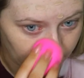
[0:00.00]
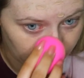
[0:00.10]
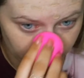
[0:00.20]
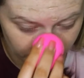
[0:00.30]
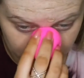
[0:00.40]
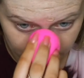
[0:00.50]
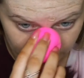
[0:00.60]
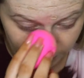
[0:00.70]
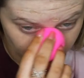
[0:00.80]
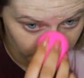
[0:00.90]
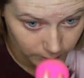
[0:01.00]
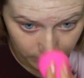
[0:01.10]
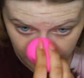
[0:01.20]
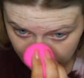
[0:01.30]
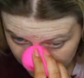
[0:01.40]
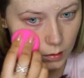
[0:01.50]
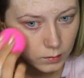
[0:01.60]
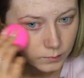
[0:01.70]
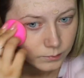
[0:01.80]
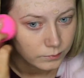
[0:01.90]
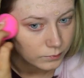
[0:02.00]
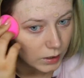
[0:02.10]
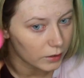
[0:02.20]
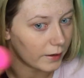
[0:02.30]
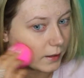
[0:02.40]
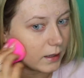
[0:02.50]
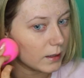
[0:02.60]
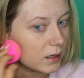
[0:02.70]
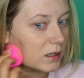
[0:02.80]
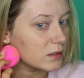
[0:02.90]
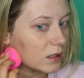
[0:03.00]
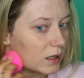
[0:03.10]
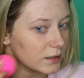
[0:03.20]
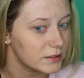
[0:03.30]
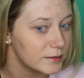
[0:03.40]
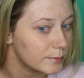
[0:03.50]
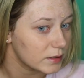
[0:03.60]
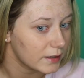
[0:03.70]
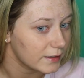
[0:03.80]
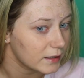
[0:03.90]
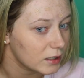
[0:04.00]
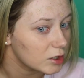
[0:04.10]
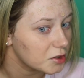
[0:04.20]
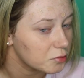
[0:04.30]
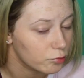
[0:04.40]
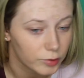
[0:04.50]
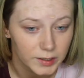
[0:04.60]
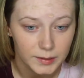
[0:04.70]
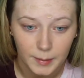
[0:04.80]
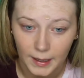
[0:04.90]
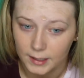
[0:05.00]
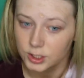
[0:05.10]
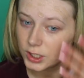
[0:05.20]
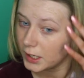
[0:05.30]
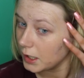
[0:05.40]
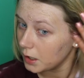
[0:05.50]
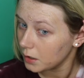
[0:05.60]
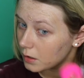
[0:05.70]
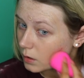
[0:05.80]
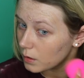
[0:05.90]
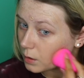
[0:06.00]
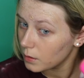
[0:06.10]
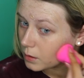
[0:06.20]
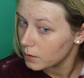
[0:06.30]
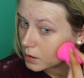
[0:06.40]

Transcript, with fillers: up, let's be real. Okay, it's honestly blending really patchy. I'm